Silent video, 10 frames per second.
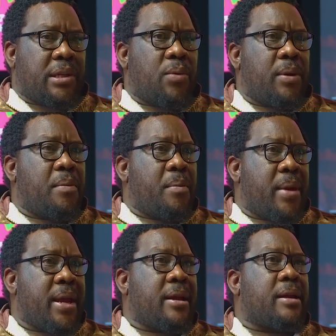they will
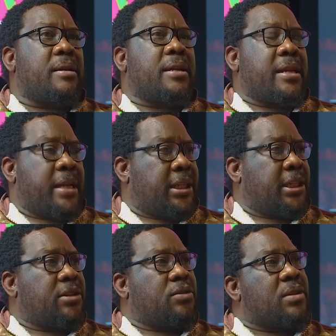make the
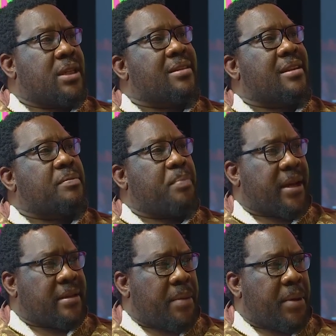nation to
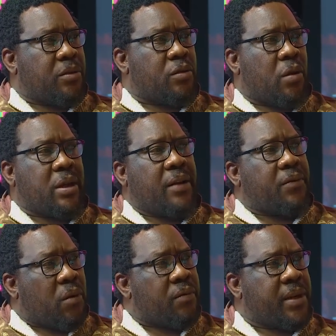disrespect them and to not
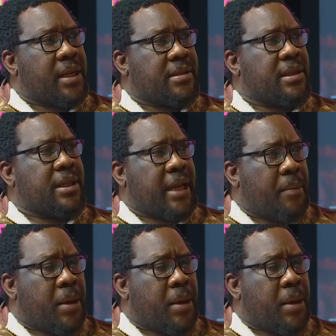have confidence in them